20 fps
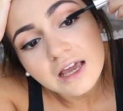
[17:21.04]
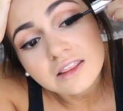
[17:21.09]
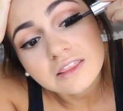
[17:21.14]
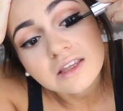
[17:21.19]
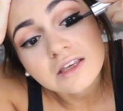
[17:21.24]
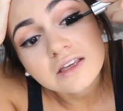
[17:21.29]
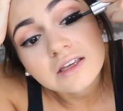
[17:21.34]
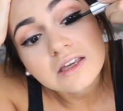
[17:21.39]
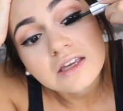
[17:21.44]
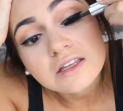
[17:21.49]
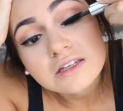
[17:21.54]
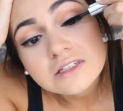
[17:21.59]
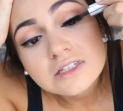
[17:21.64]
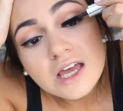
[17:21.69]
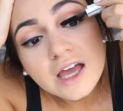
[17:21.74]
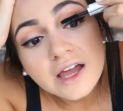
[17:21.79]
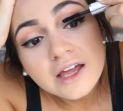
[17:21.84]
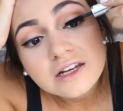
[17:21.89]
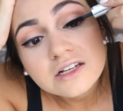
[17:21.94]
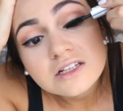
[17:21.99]
I think
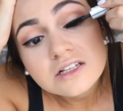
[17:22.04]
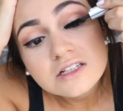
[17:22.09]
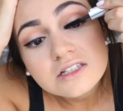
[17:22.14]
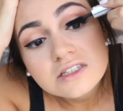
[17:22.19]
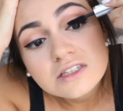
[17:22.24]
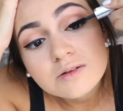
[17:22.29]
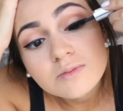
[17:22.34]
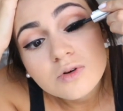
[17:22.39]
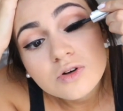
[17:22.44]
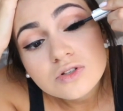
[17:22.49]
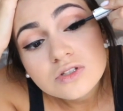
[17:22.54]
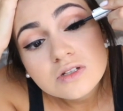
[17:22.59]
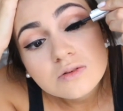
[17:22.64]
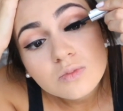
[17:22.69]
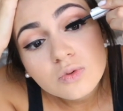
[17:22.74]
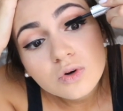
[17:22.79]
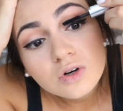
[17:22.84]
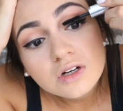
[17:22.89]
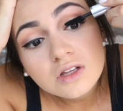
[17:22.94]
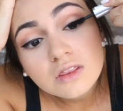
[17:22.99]
intent is the most
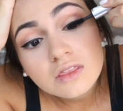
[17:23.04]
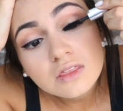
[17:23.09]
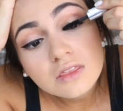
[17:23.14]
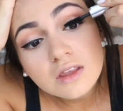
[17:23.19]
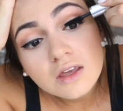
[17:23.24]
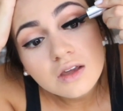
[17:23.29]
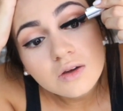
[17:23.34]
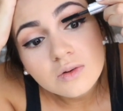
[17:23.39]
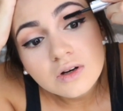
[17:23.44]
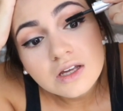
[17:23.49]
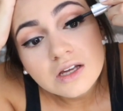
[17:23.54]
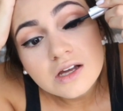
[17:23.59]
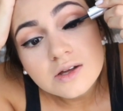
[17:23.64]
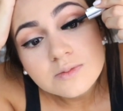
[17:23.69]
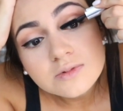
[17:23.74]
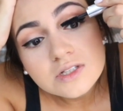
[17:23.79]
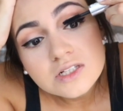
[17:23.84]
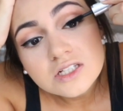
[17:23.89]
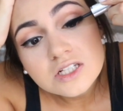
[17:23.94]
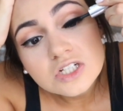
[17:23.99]
important thing when it
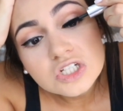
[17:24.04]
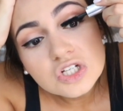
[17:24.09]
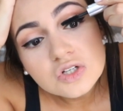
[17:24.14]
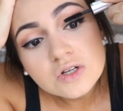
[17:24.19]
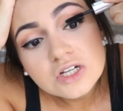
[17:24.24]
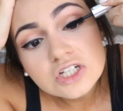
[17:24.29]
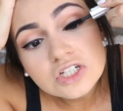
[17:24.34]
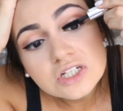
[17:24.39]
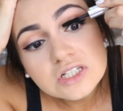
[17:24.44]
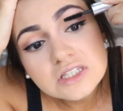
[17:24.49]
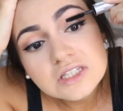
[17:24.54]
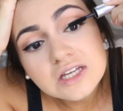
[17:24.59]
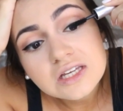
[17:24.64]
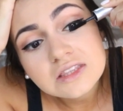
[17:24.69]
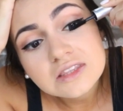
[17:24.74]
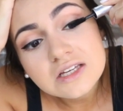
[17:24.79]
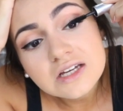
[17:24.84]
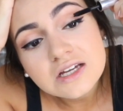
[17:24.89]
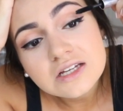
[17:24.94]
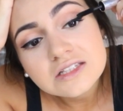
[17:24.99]
comes to situations
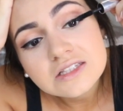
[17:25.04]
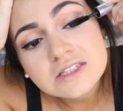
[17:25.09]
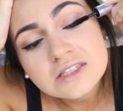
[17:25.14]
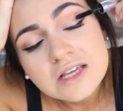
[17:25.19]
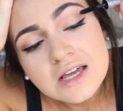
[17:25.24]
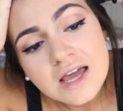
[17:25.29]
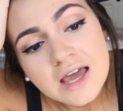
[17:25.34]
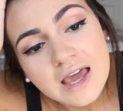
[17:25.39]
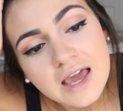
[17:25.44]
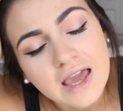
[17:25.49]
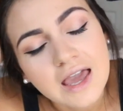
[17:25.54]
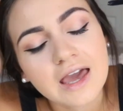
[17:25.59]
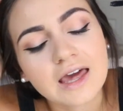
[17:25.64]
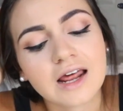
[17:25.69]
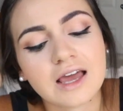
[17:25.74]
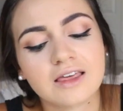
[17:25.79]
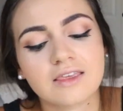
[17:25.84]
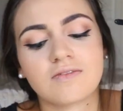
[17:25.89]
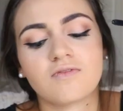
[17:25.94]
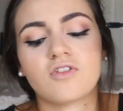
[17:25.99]
like this,
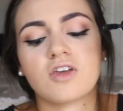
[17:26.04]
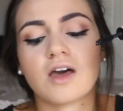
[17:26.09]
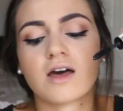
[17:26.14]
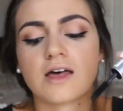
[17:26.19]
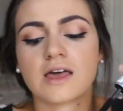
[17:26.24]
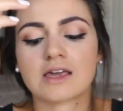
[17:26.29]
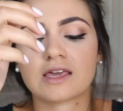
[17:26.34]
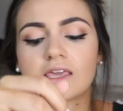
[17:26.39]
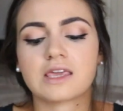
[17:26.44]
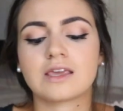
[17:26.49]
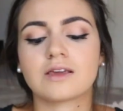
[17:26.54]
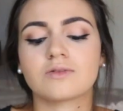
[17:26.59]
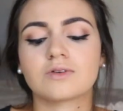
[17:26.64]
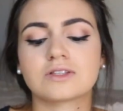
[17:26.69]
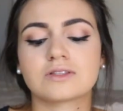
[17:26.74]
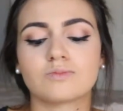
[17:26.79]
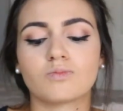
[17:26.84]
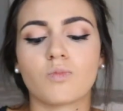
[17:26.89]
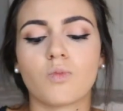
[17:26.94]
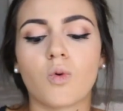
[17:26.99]
and I feel like he
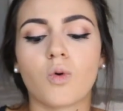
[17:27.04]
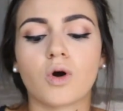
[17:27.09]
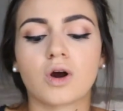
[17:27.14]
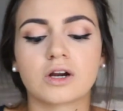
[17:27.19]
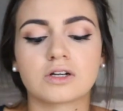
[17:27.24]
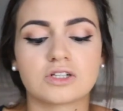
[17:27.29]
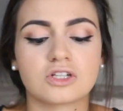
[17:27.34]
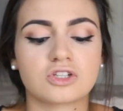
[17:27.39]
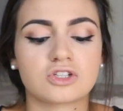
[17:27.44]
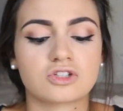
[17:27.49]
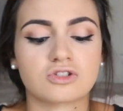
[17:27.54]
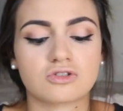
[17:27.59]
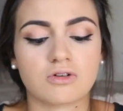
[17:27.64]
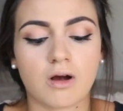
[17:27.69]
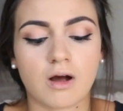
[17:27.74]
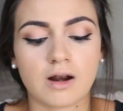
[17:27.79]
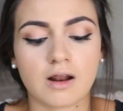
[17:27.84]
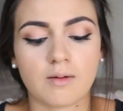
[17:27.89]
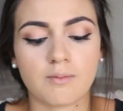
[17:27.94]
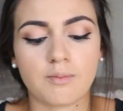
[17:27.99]
was more
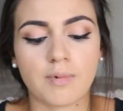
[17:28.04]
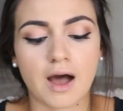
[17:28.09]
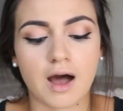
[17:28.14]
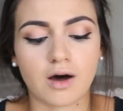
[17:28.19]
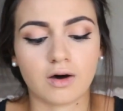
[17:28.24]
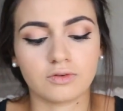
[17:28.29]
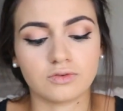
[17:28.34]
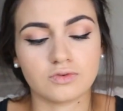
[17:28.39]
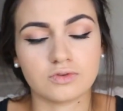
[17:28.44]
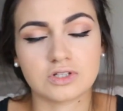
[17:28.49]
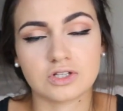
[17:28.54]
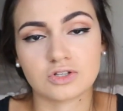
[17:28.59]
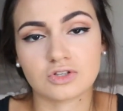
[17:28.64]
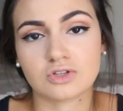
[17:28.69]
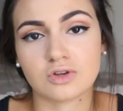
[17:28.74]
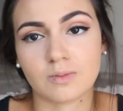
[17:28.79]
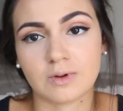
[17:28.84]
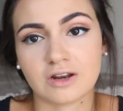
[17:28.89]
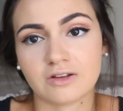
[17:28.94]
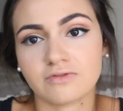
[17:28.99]
distraught about losing
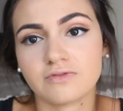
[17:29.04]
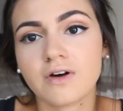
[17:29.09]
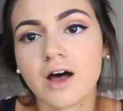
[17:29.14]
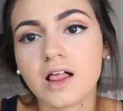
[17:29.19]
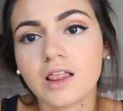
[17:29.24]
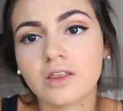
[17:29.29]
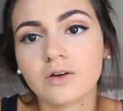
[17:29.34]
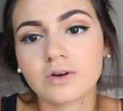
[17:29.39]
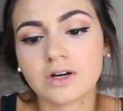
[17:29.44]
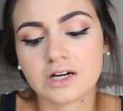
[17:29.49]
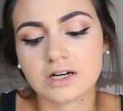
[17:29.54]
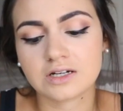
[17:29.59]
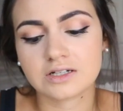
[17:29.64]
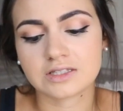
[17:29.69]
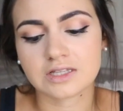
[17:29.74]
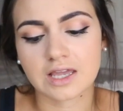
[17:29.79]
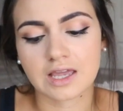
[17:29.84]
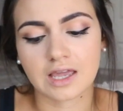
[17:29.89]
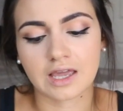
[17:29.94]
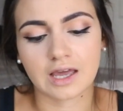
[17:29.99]
so many
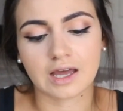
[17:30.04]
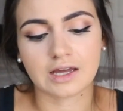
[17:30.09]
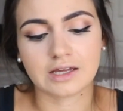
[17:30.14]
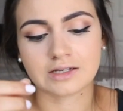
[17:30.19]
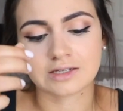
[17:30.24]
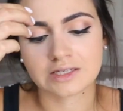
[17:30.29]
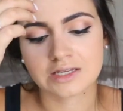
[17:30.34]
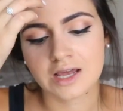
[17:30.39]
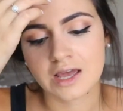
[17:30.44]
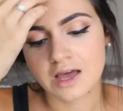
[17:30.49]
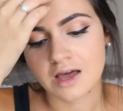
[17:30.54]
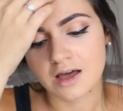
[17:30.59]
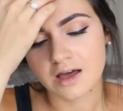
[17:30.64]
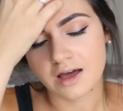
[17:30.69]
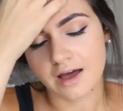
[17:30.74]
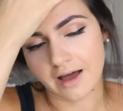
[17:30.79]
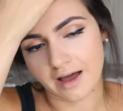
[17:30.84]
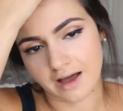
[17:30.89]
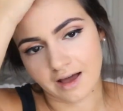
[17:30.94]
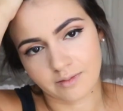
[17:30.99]
followers, and
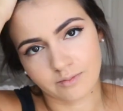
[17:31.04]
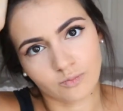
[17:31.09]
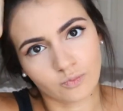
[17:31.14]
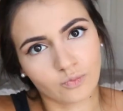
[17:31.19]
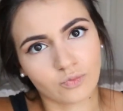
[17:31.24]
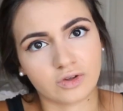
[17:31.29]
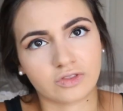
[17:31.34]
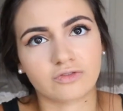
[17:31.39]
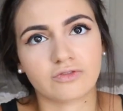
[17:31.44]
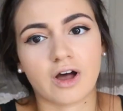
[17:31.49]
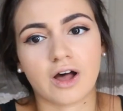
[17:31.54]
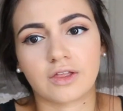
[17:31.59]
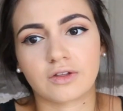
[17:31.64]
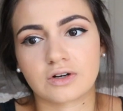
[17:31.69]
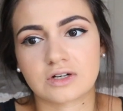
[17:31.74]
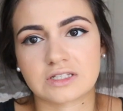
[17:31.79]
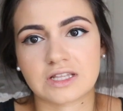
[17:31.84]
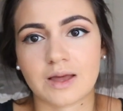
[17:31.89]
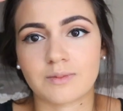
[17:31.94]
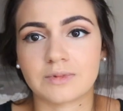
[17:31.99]
with
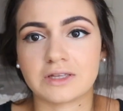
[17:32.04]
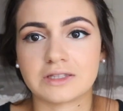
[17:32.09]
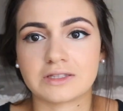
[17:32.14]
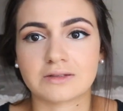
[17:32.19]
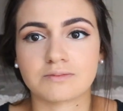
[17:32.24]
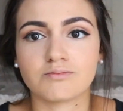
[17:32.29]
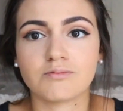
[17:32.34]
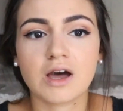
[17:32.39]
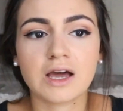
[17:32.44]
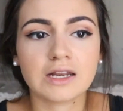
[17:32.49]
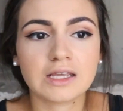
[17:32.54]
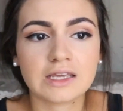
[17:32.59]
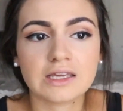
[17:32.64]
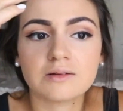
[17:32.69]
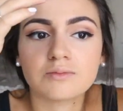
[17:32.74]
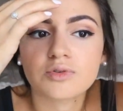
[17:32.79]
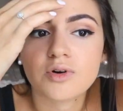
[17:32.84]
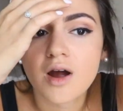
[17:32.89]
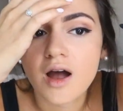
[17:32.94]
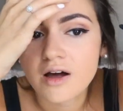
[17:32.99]
followers that means money
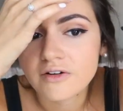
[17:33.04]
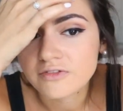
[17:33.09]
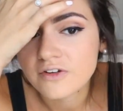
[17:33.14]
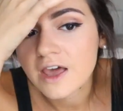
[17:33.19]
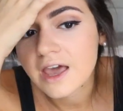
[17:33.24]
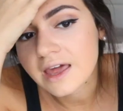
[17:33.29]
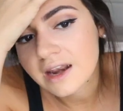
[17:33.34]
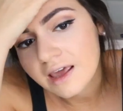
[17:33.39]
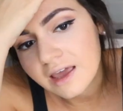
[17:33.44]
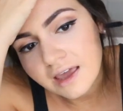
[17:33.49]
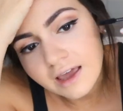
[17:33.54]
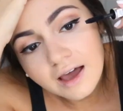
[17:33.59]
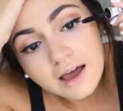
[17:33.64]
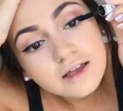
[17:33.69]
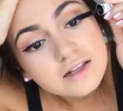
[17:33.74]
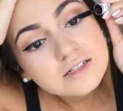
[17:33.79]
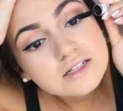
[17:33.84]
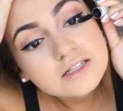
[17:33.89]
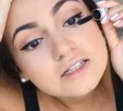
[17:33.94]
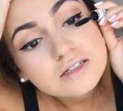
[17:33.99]
and profit
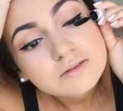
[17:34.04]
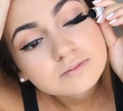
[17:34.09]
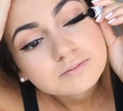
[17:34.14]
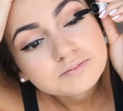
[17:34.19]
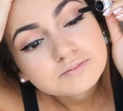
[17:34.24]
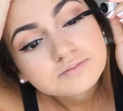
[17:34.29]
and